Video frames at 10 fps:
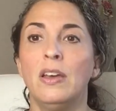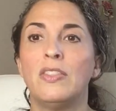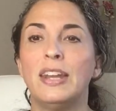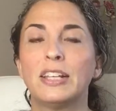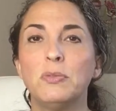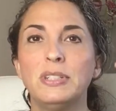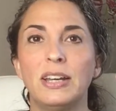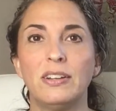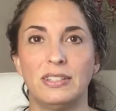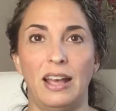The next one
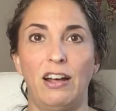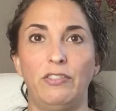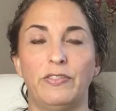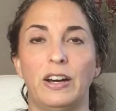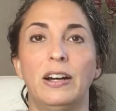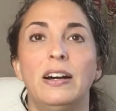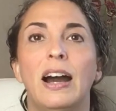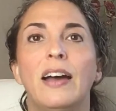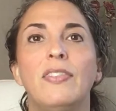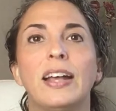down is alpha,
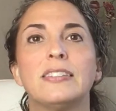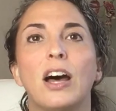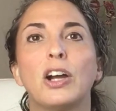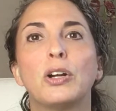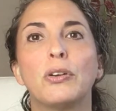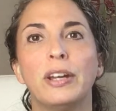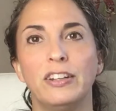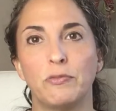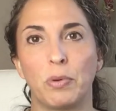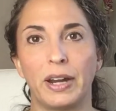and that's a
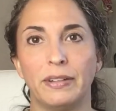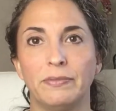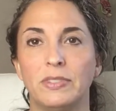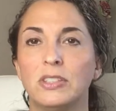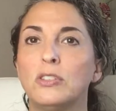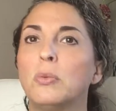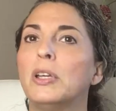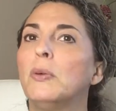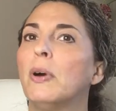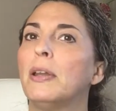creative brain. This is where
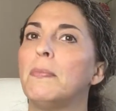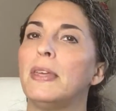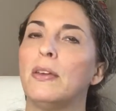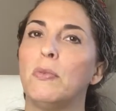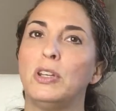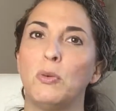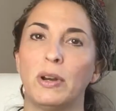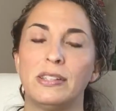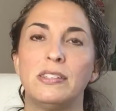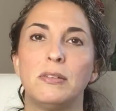you want to be when you
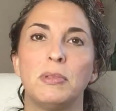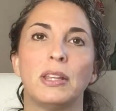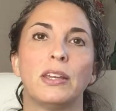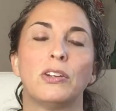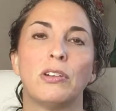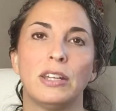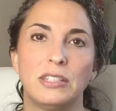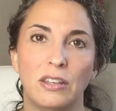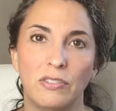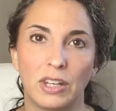want to stimulate
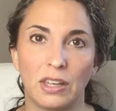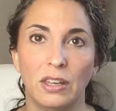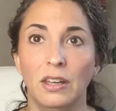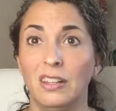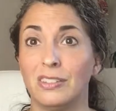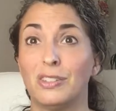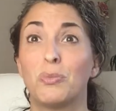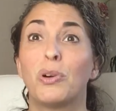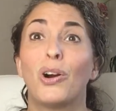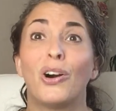creativity. This is
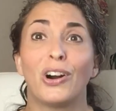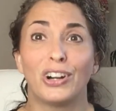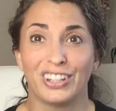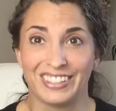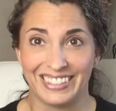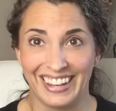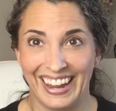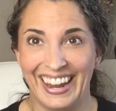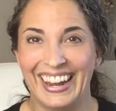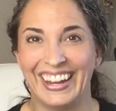where artists
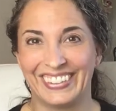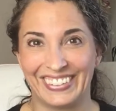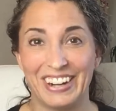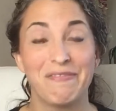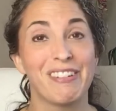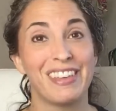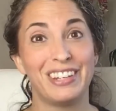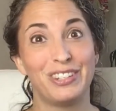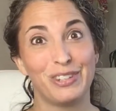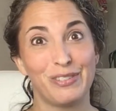hang out, right? Where they
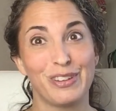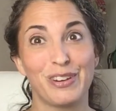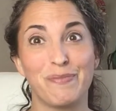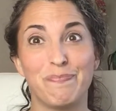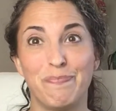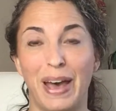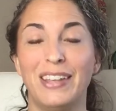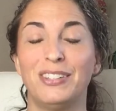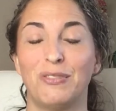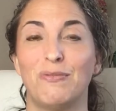do their
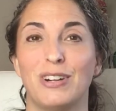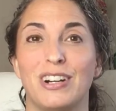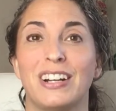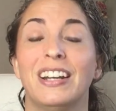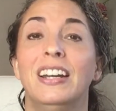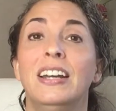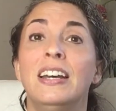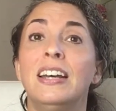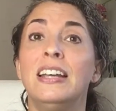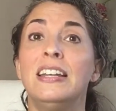best work.
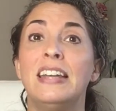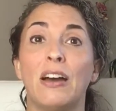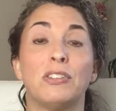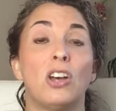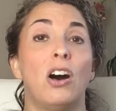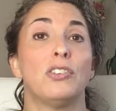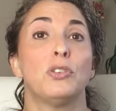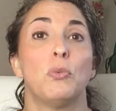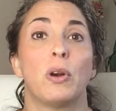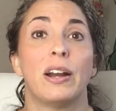Now, it's
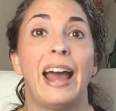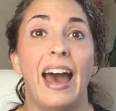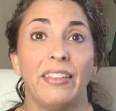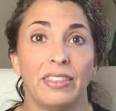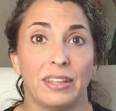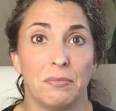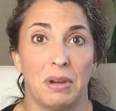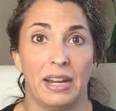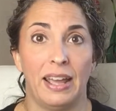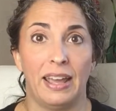also where an athlete might